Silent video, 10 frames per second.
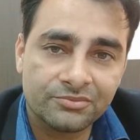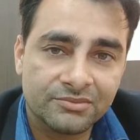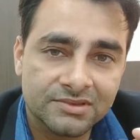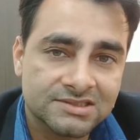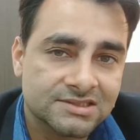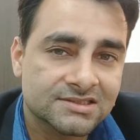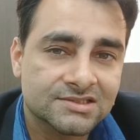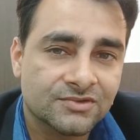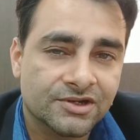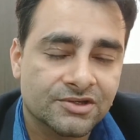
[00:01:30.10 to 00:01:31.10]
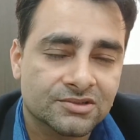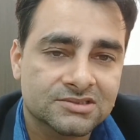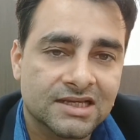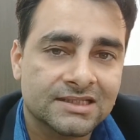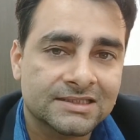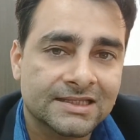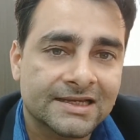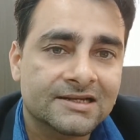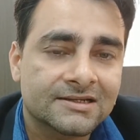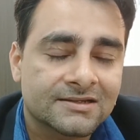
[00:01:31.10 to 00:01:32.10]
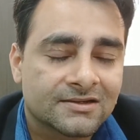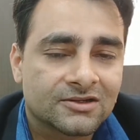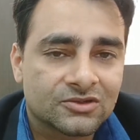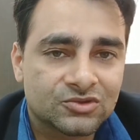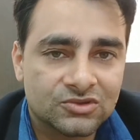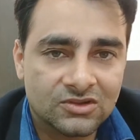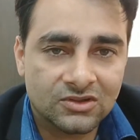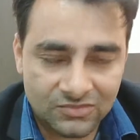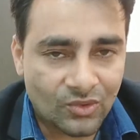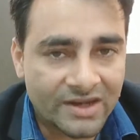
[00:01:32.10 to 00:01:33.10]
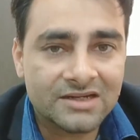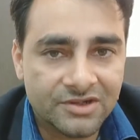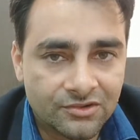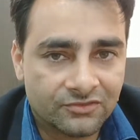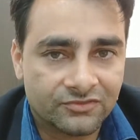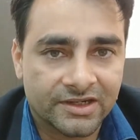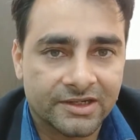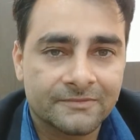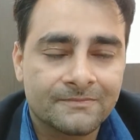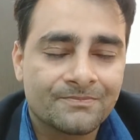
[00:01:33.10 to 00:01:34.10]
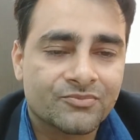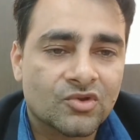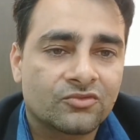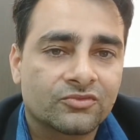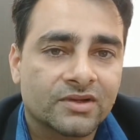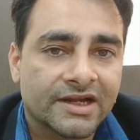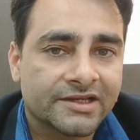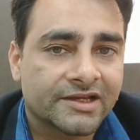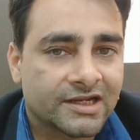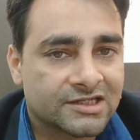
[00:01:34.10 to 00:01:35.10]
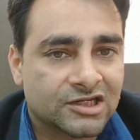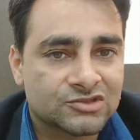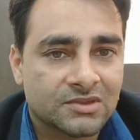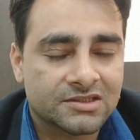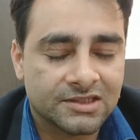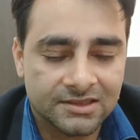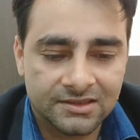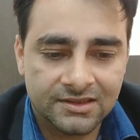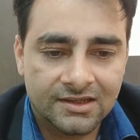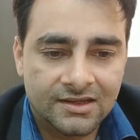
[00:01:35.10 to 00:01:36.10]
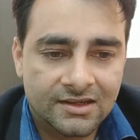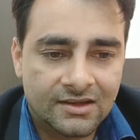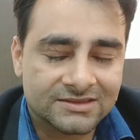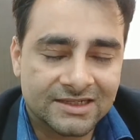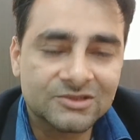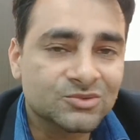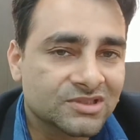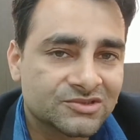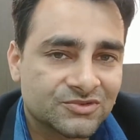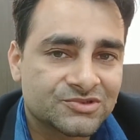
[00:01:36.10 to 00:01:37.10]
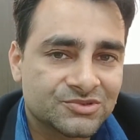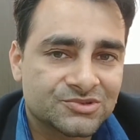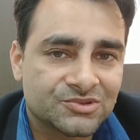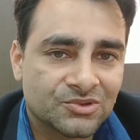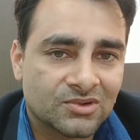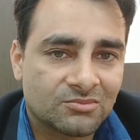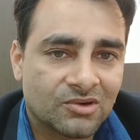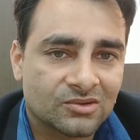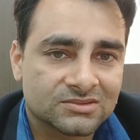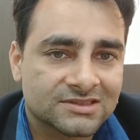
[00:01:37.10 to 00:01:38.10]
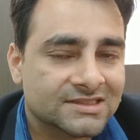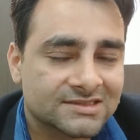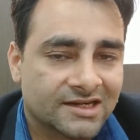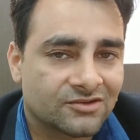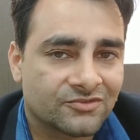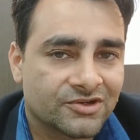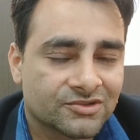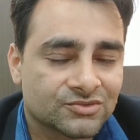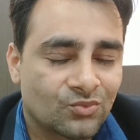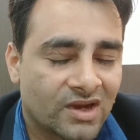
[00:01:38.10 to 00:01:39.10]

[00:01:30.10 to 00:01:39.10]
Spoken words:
A lot of people see these videos and they get quite a bit afraid of getting a hair transplant done. There are two things which you should know about these kind of videos.